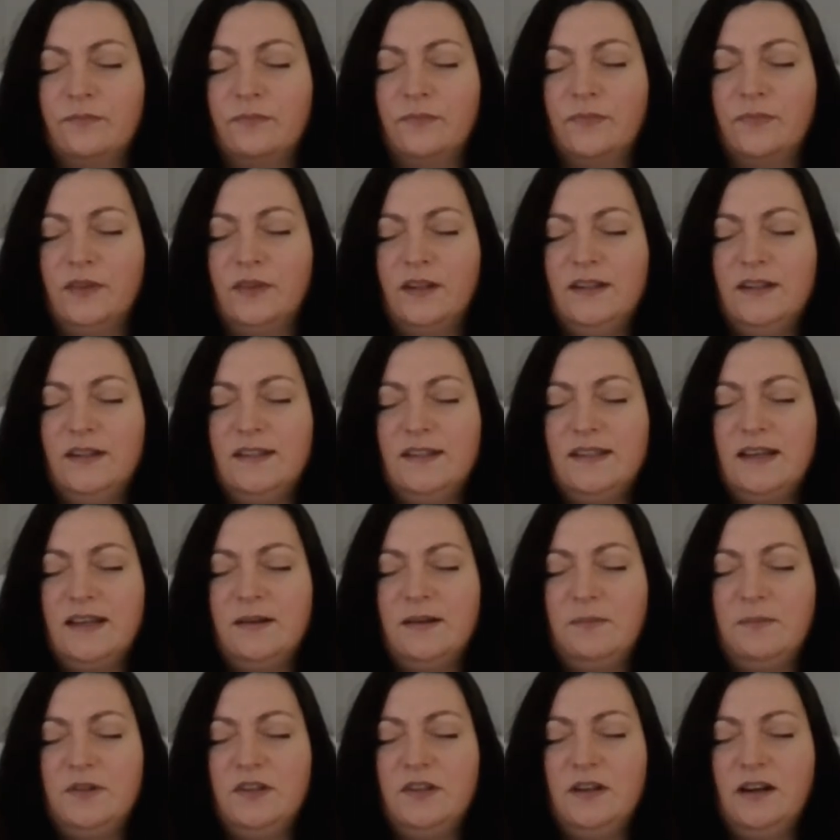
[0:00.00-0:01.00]
He said,
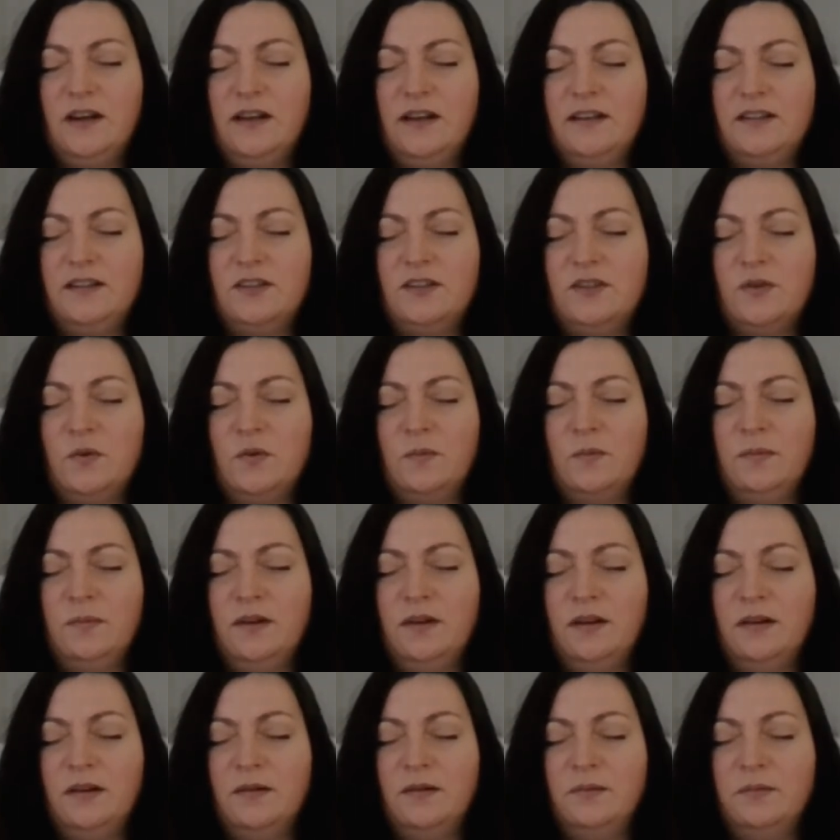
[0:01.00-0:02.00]
would you like to show me,
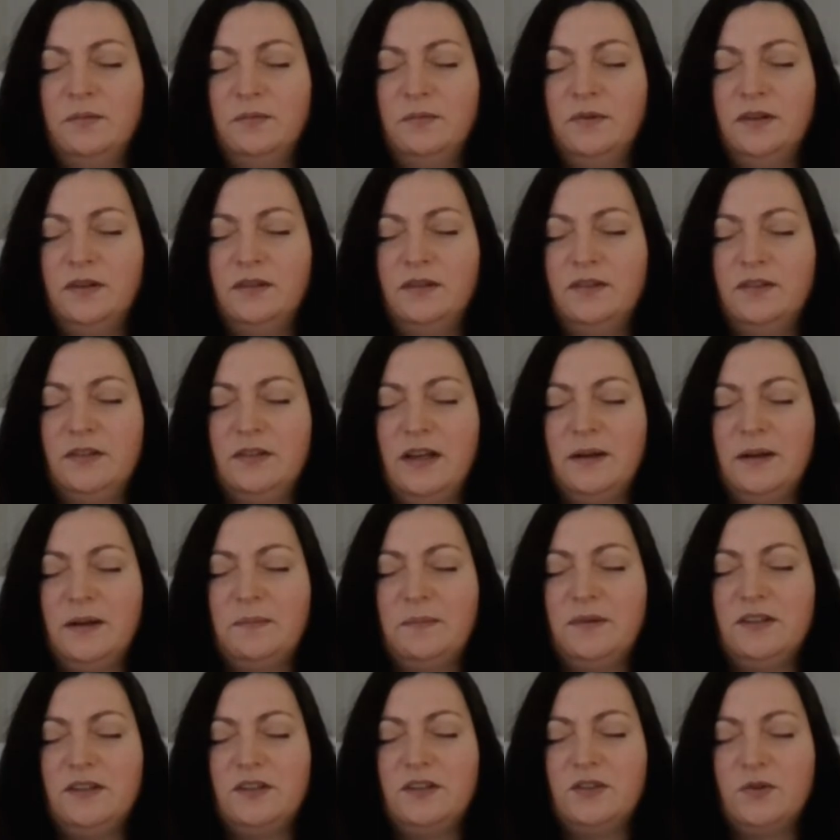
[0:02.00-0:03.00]
or would you like
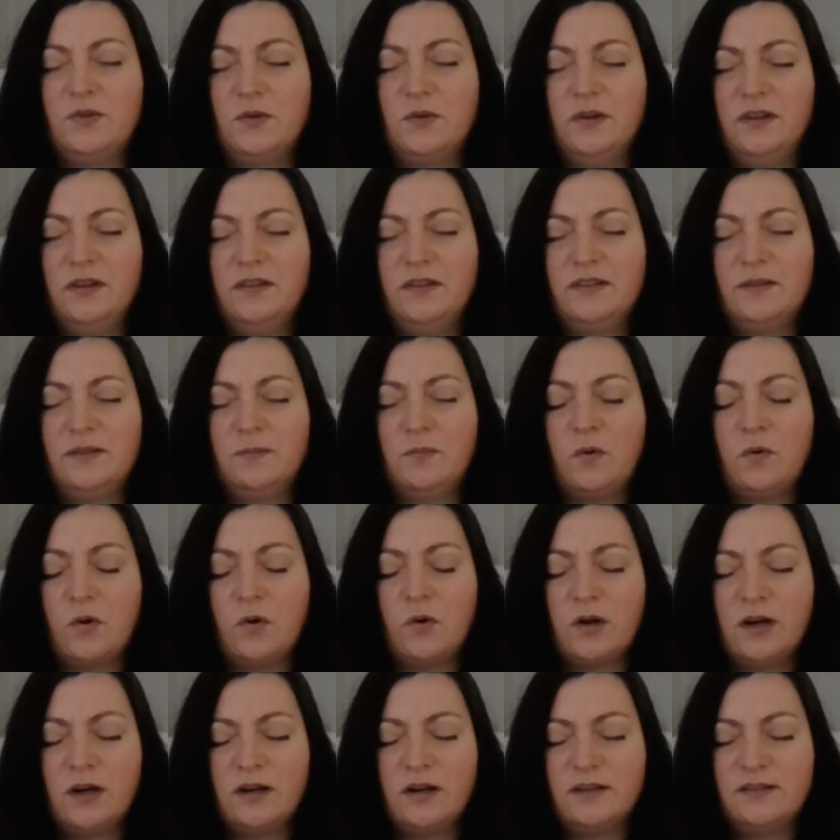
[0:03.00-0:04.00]
me to show you some
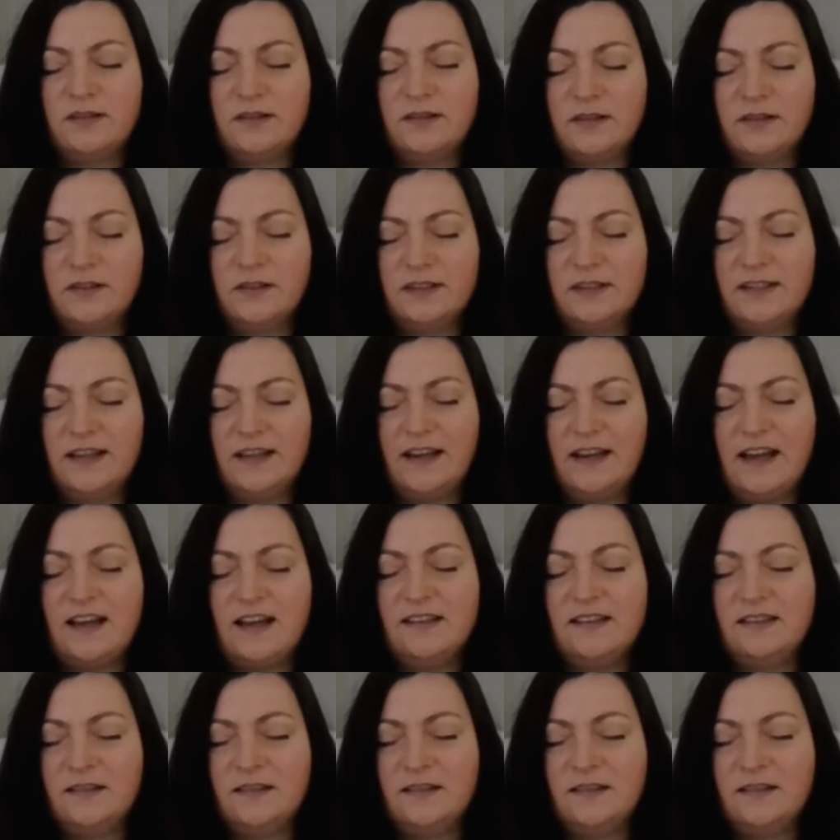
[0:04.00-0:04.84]
more? So I'm going to say yes.